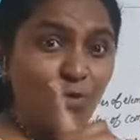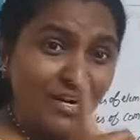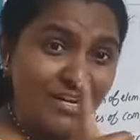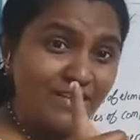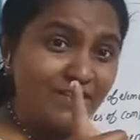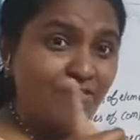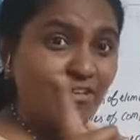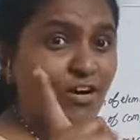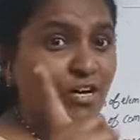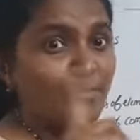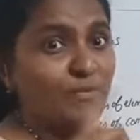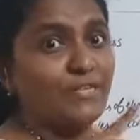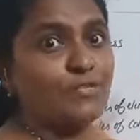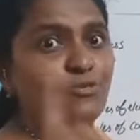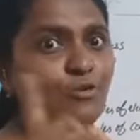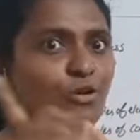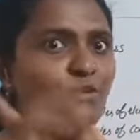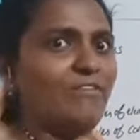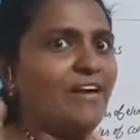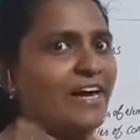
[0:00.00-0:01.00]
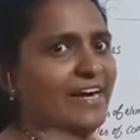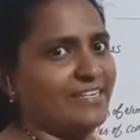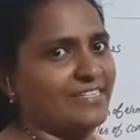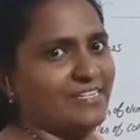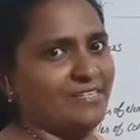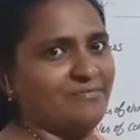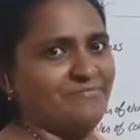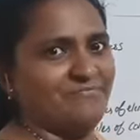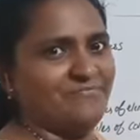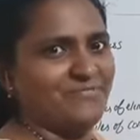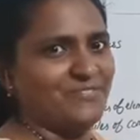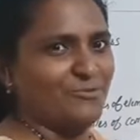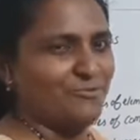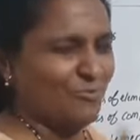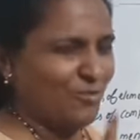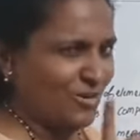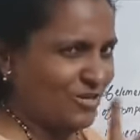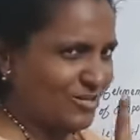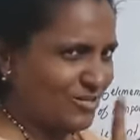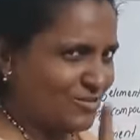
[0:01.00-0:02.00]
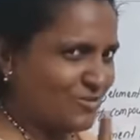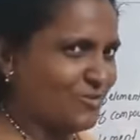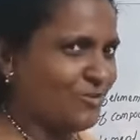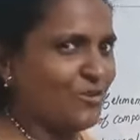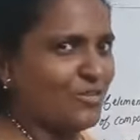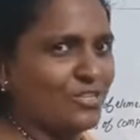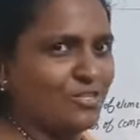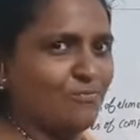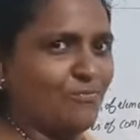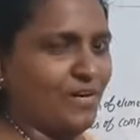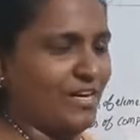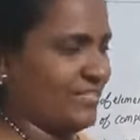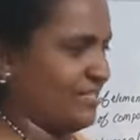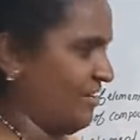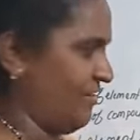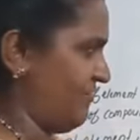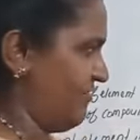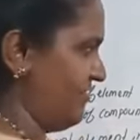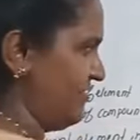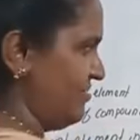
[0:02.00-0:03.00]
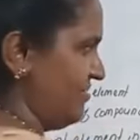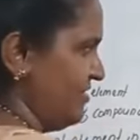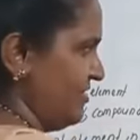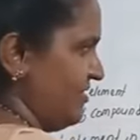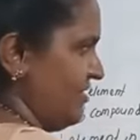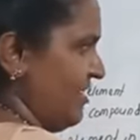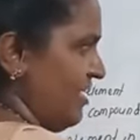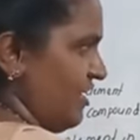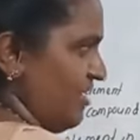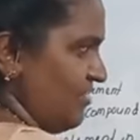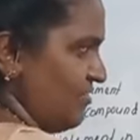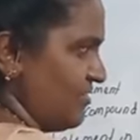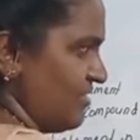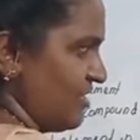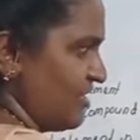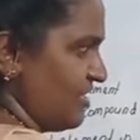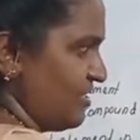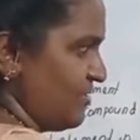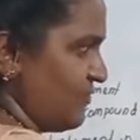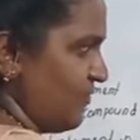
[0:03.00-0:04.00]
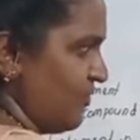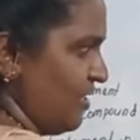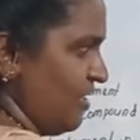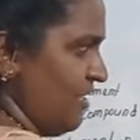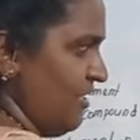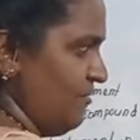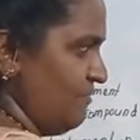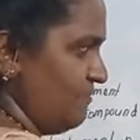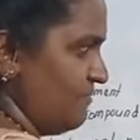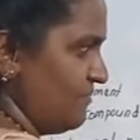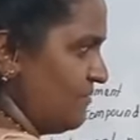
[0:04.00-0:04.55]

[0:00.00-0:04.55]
one carbon 12 atom. 1/12 part of. This is fully,